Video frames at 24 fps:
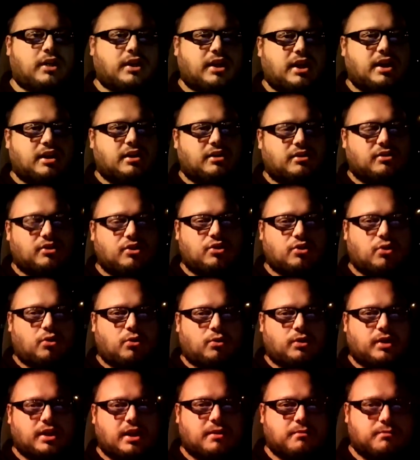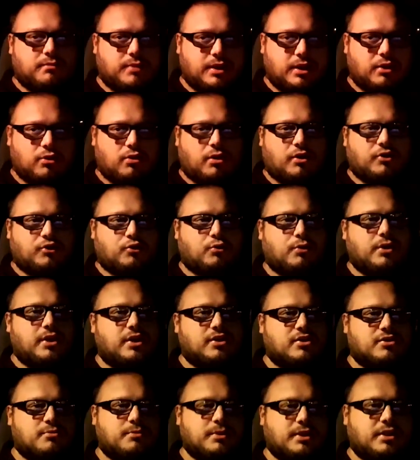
to get, you know, get bigger on Twitch.